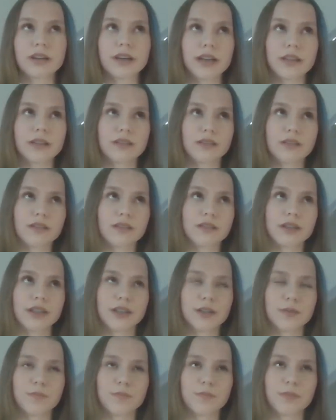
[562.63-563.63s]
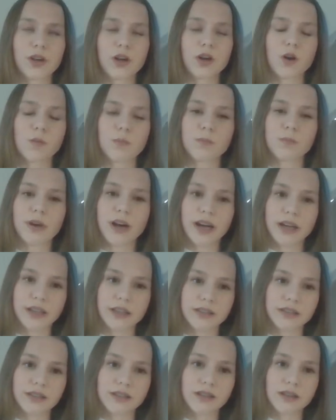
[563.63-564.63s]
can
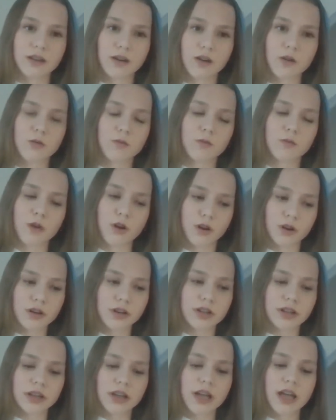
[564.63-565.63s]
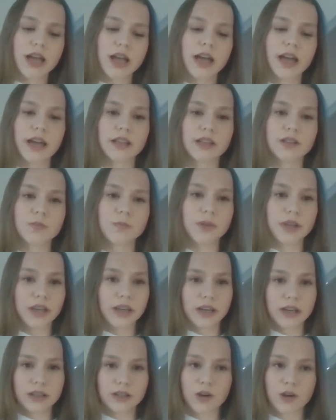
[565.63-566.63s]
combine work and
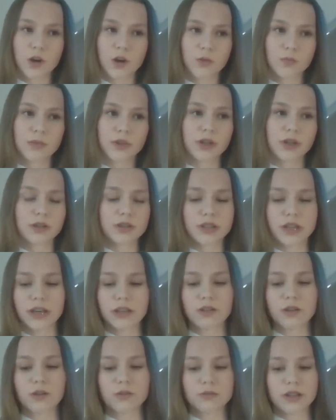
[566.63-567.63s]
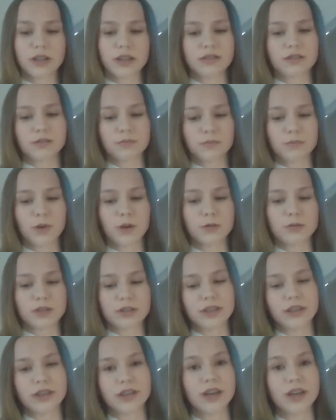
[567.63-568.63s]
being at home, because I know that
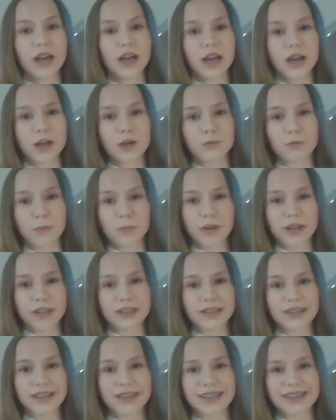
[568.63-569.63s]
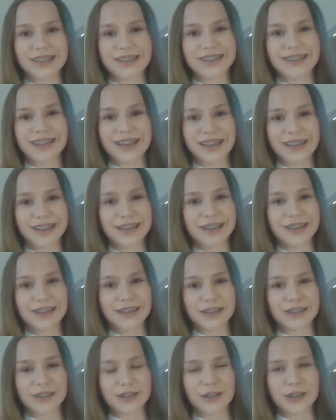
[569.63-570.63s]
mostly women take
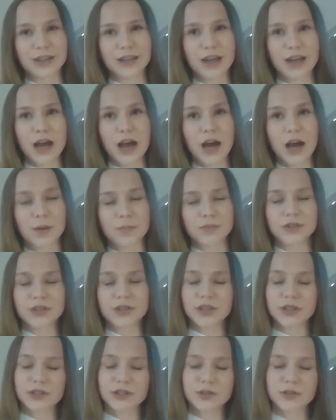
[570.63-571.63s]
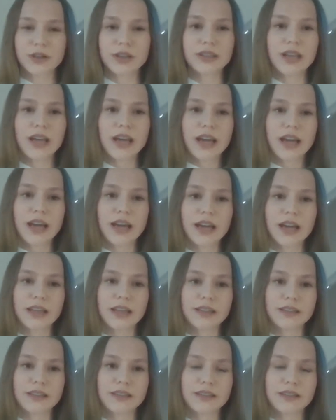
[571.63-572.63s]
up children,
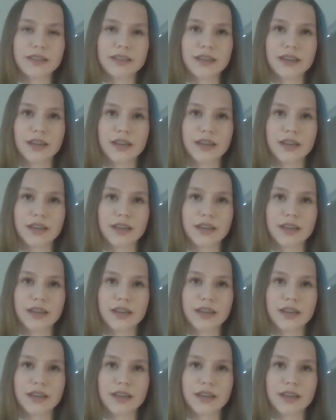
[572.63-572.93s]
and